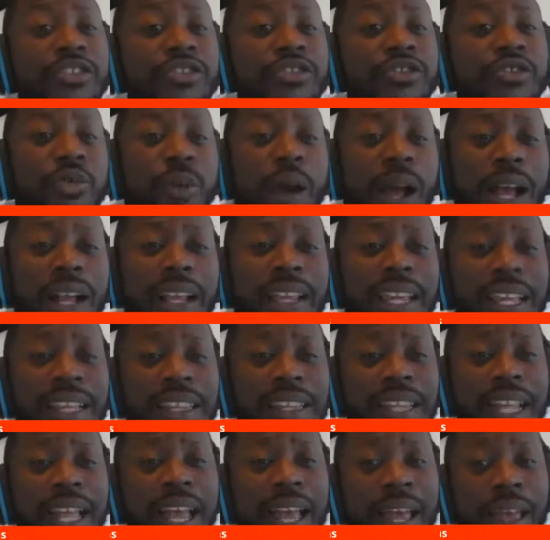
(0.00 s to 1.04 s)
true. I get
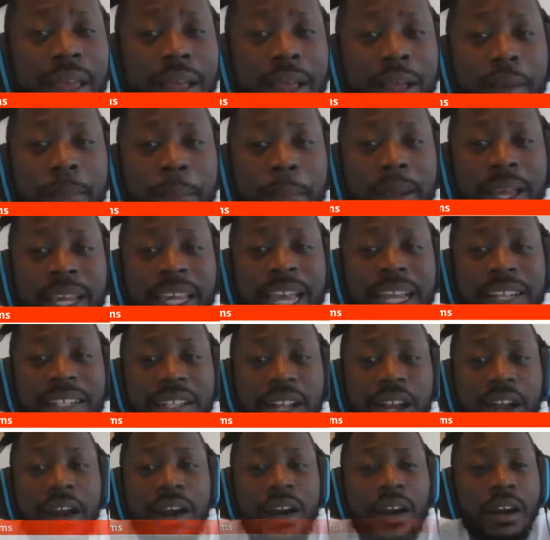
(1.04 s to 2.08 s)
that. But he has
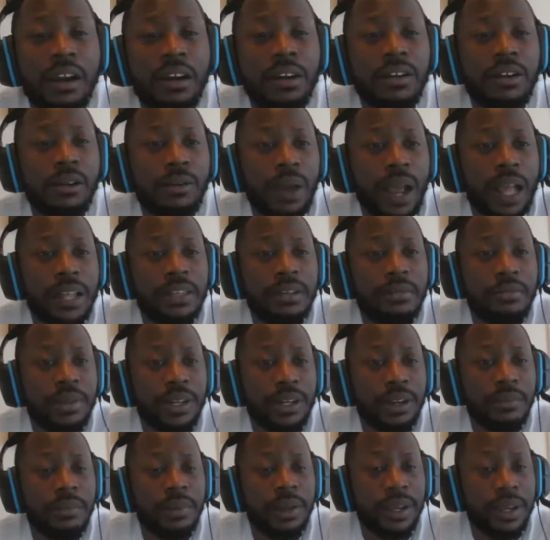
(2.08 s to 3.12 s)
to earn the right to be
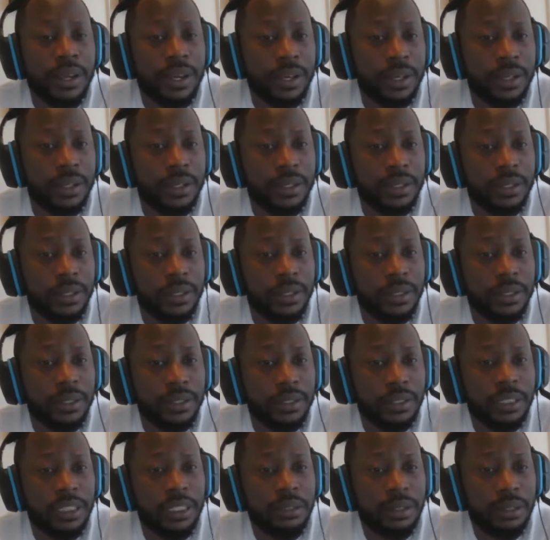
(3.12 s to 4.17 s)
the man. You
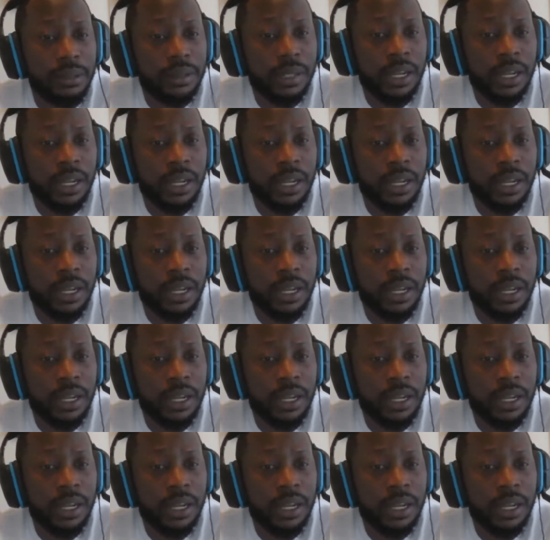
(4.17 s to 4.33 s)
see what I'm